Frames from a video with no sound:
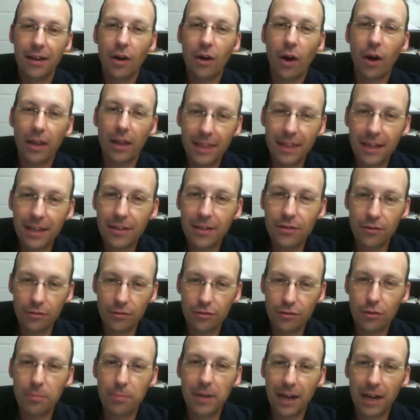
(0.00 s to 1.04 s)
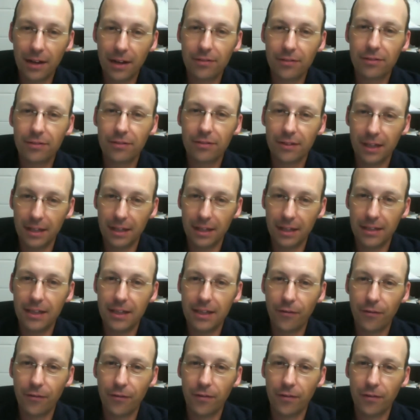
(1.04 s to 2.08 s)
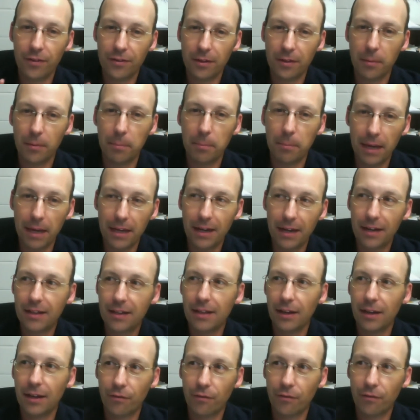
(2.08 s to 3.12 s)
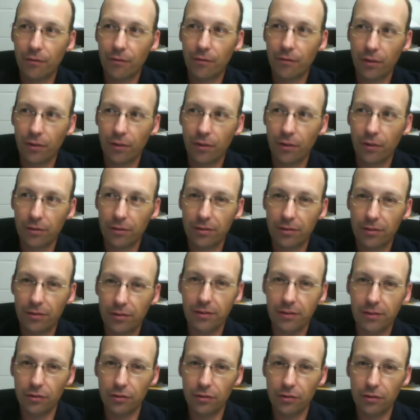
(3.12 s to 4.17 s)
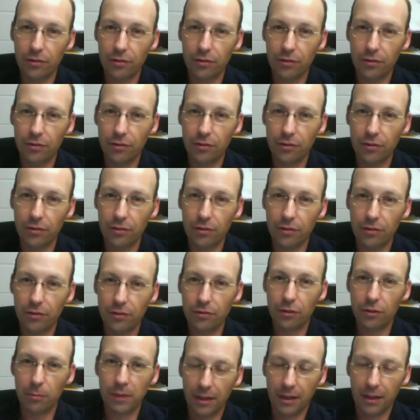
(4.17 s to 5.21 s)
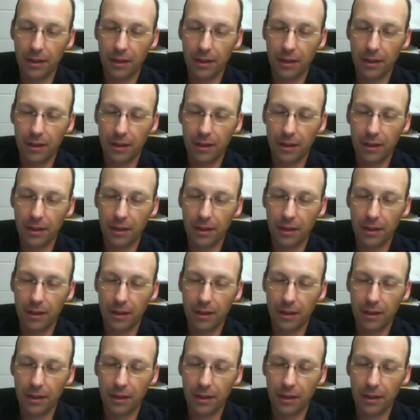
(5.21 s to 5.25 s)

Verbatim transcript: I think YouTube counts it different if it's an embedded click versus a YouTube click. So if